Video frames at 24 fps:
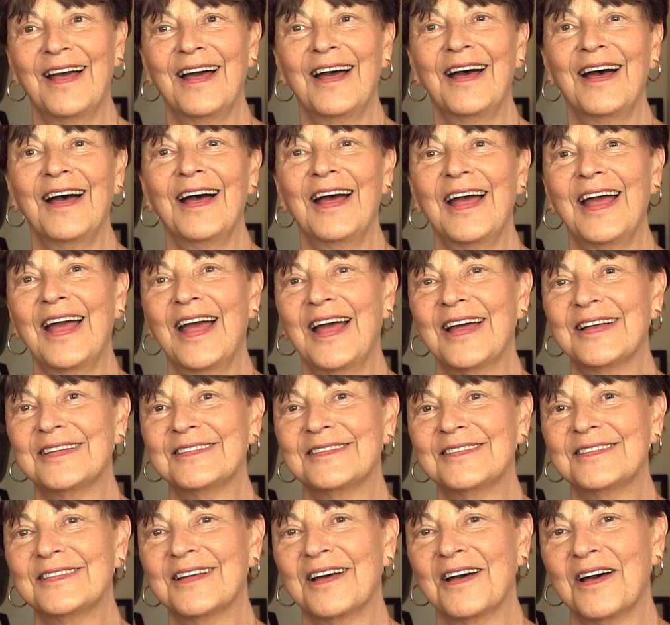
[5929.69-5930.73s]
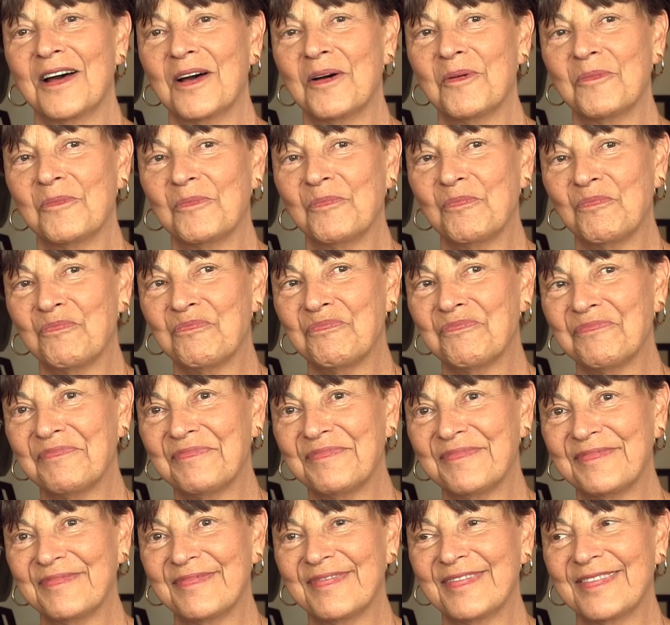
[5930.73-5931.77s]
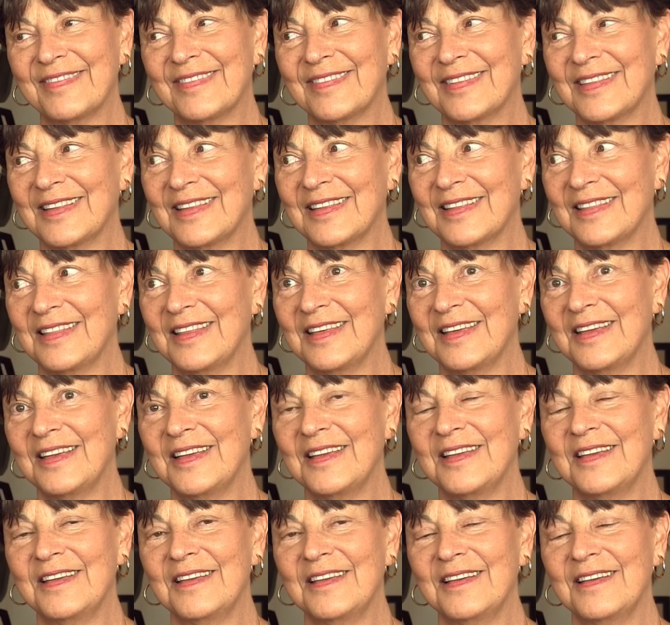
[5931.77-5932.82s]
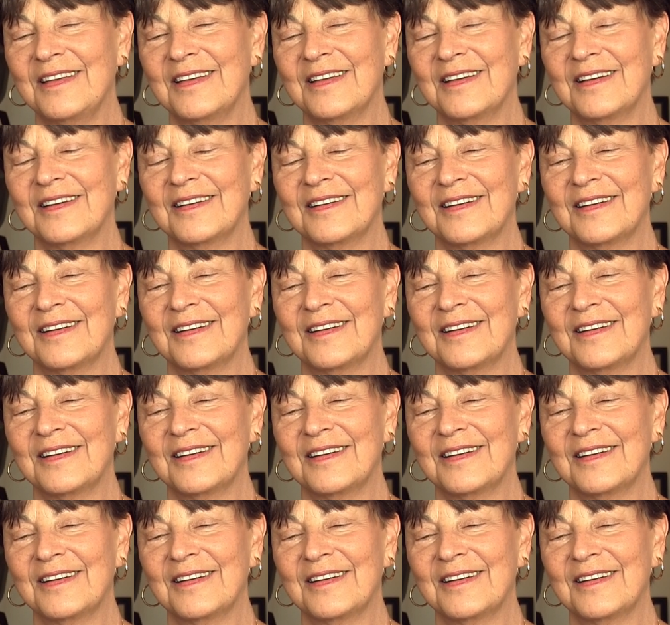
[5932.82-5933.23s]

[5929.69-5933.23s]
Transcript: Uh, and um, the,